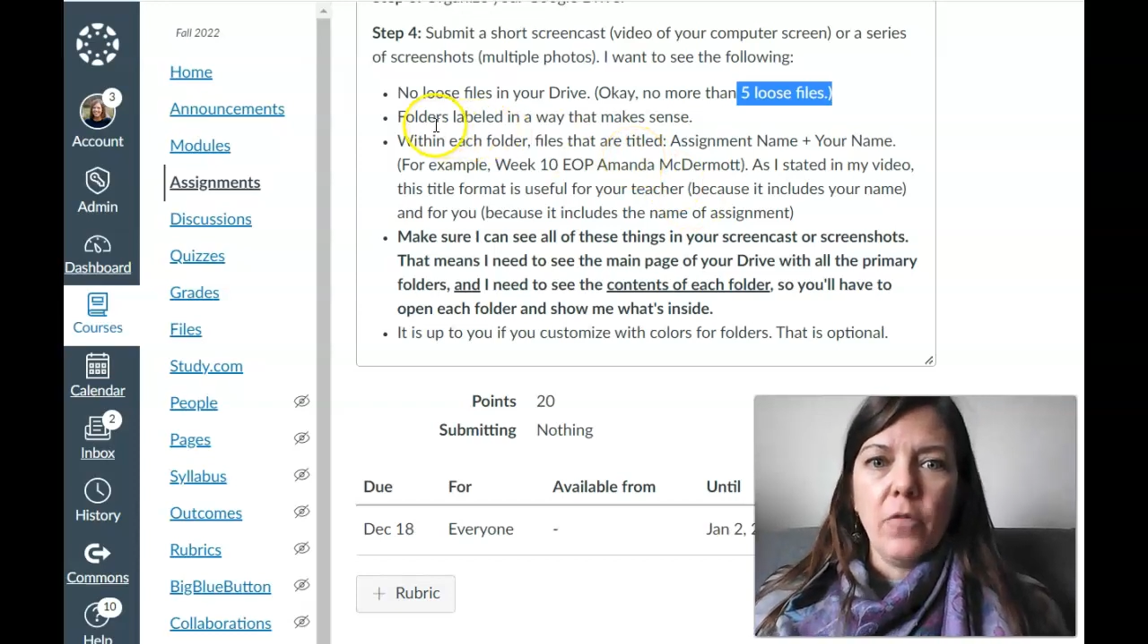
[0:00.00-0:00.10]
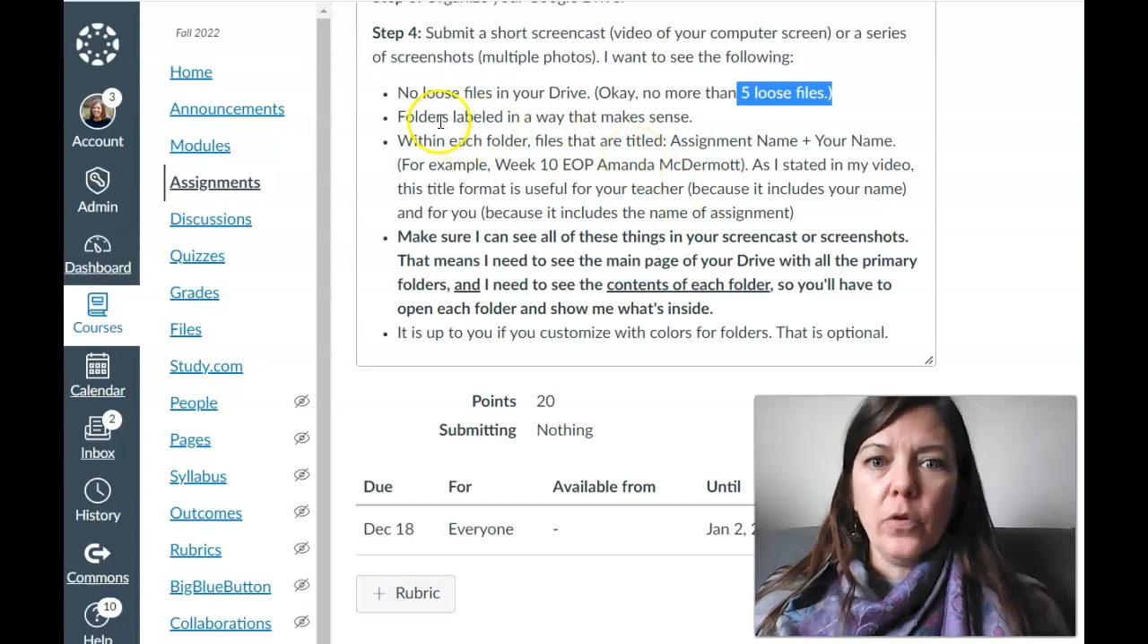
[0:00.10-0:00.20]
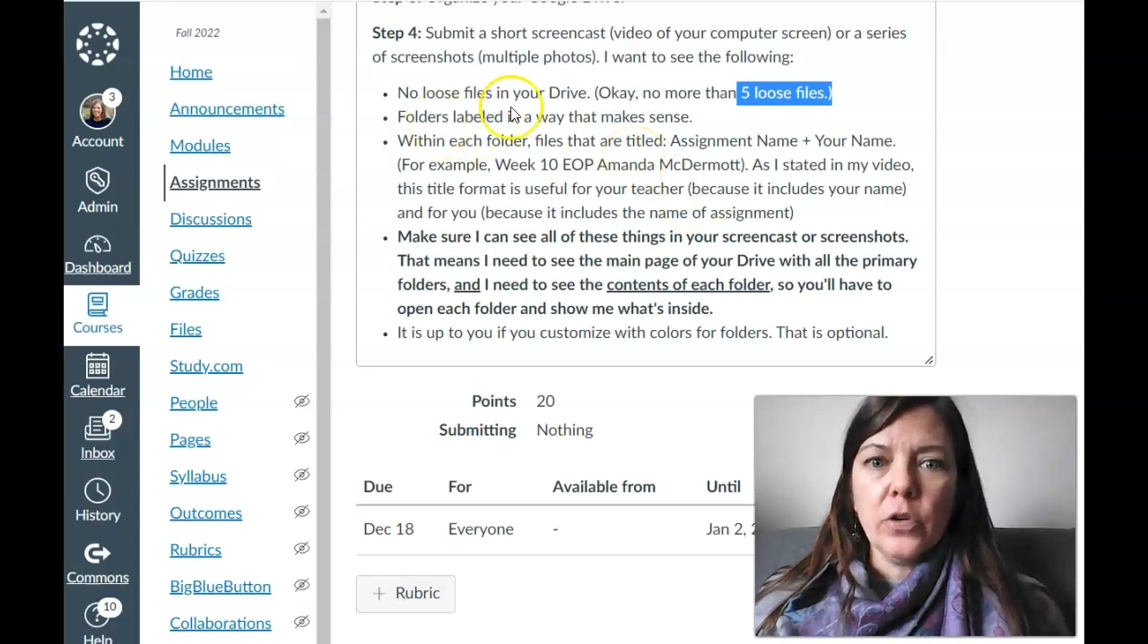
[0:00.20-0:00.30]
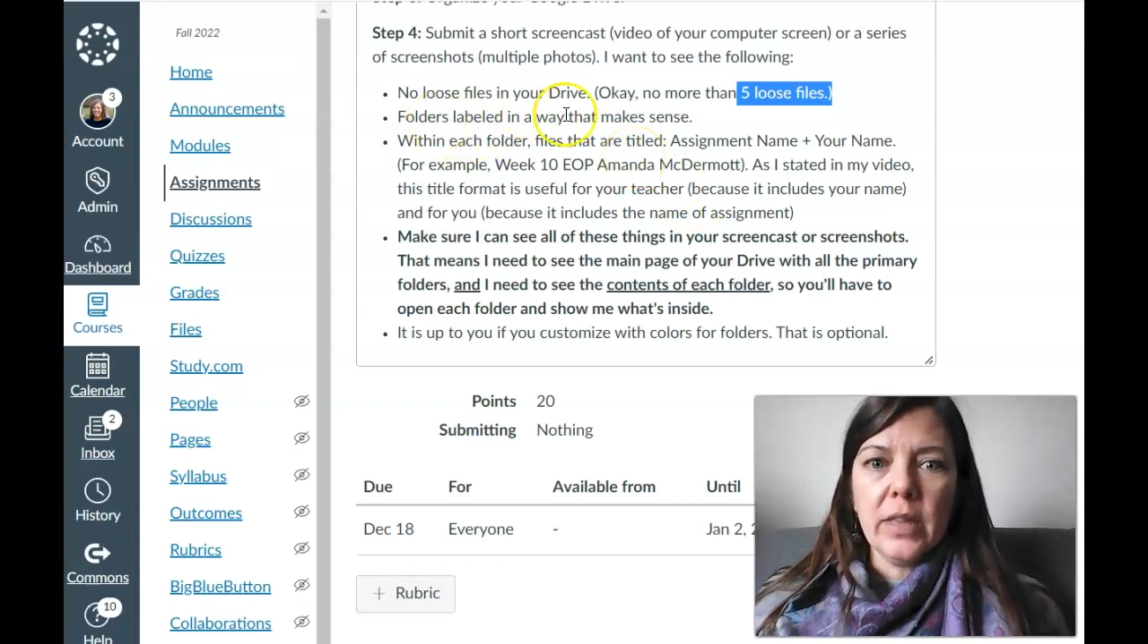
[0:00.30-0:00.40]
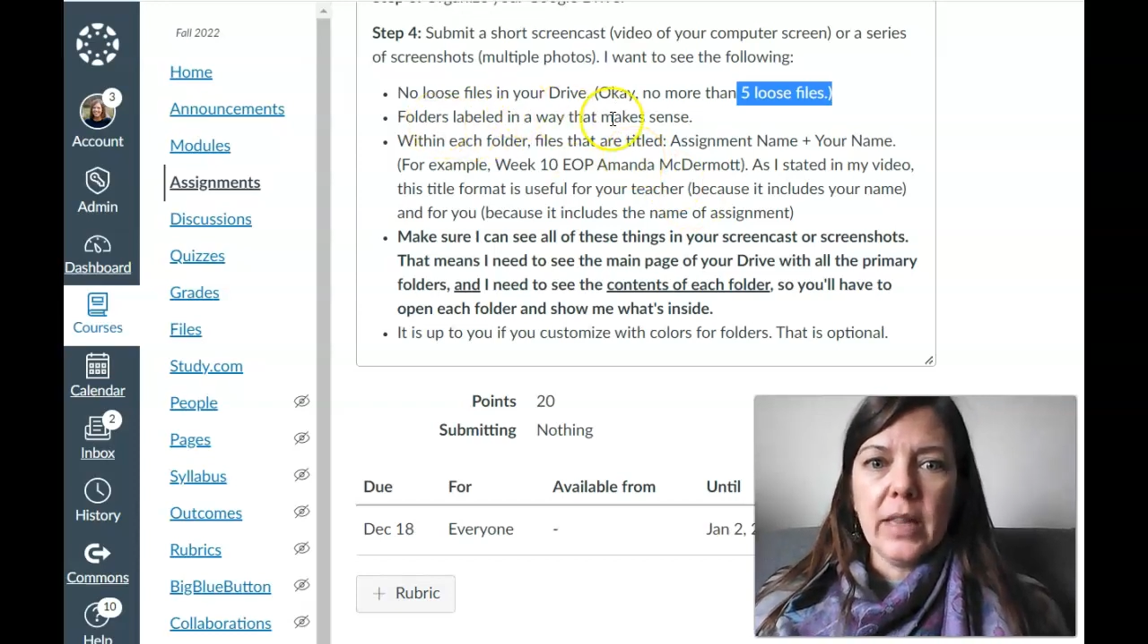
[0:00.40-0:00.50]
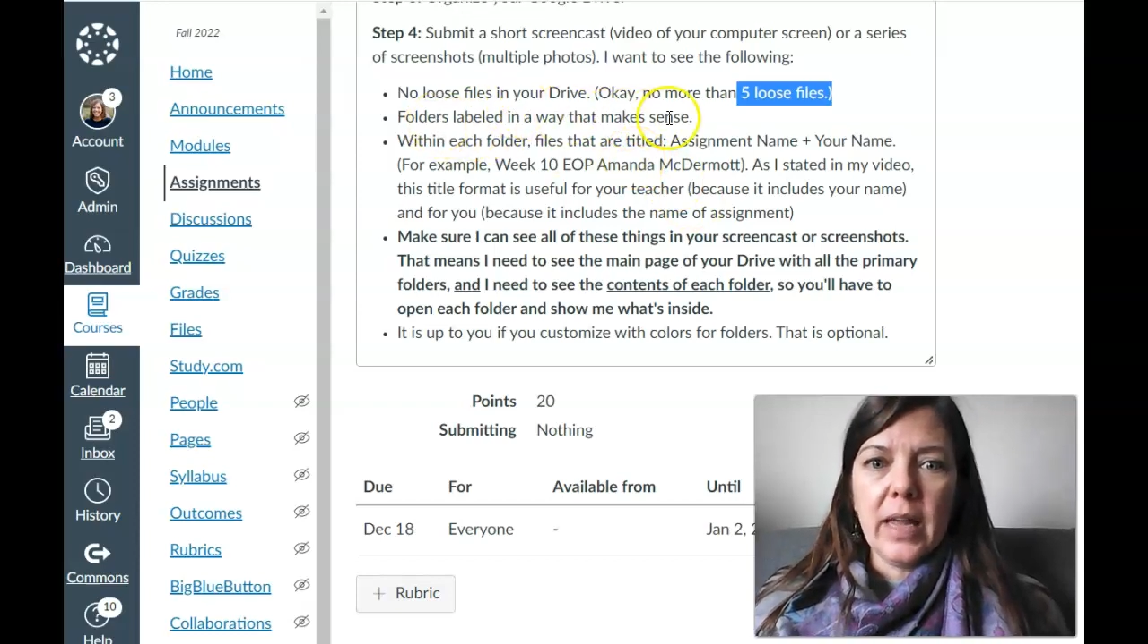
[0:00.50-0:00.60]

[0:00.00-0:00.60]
Folders